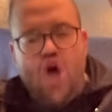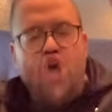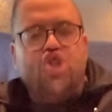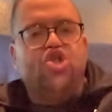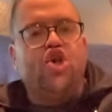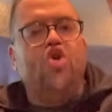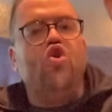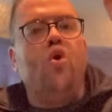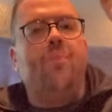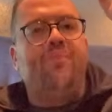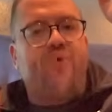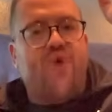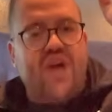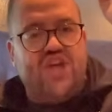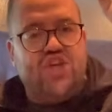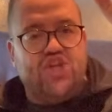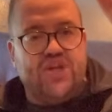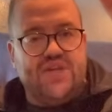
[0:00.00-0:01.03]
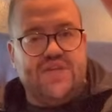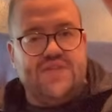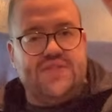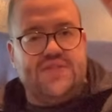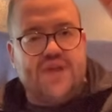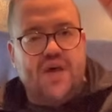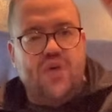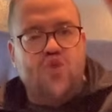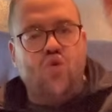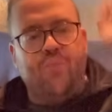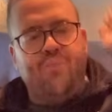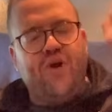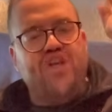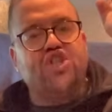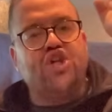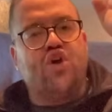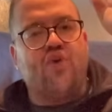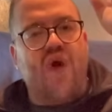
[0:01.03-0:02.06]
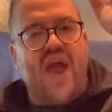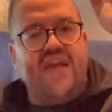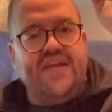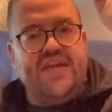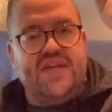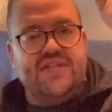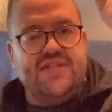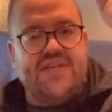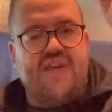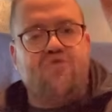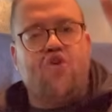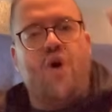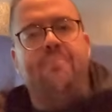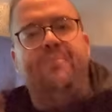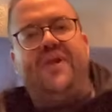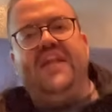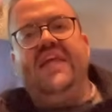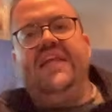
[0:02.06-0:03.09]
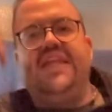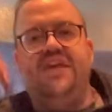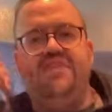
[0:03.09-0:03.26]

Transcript: So your pressure gradients have completely